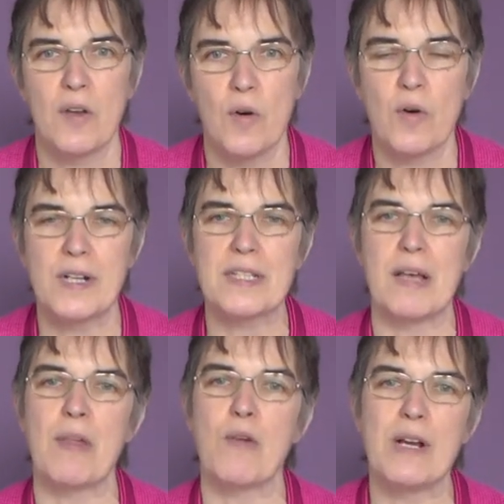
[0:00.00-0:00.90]
or in
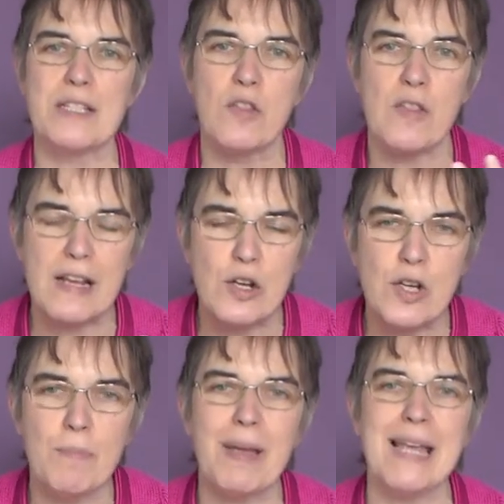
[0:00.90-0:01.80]
some other way so that they
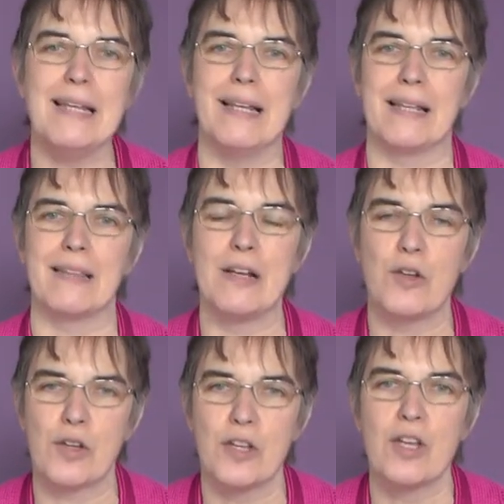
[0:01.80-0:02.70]
look appealing. They
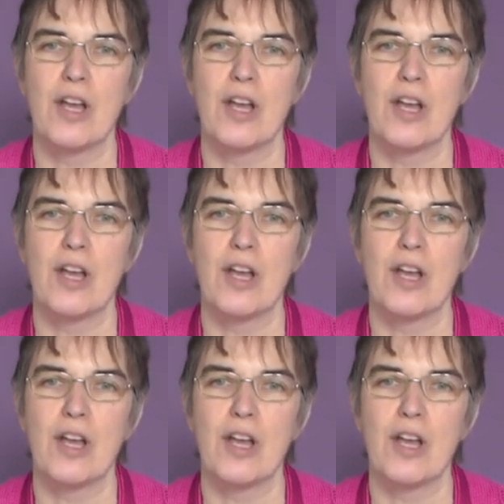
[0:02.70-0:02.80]
look